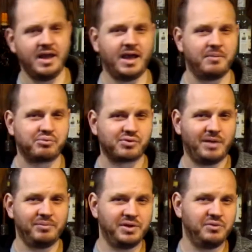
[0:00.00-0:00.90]
and
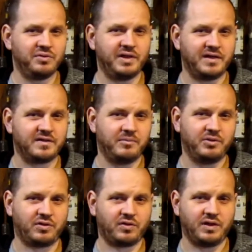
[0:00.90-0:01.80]
probably use like some
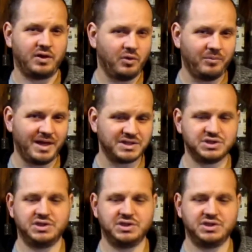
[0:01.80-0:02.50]
mosquito mesh,